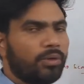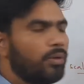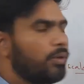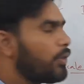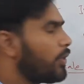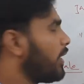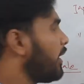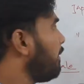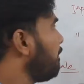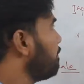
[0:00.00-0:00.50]

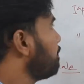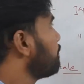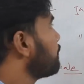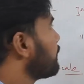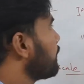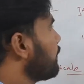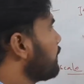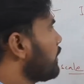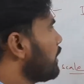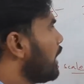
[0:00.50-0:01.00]

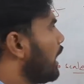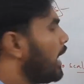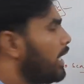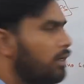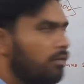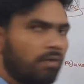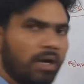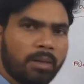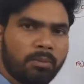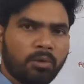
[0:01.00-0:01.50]
Okay,
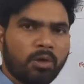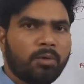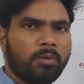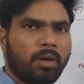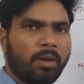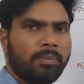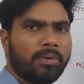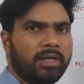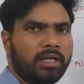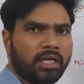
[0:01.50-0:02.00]
and one more
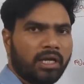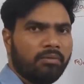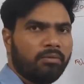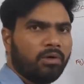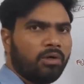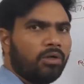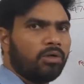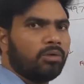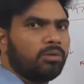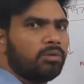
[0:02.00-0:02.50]
property I
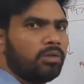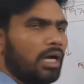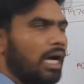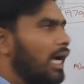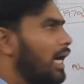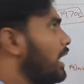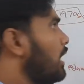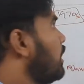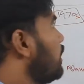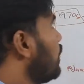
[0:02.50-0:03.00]
want to
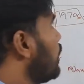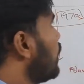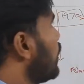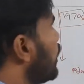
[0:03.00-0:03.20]
add.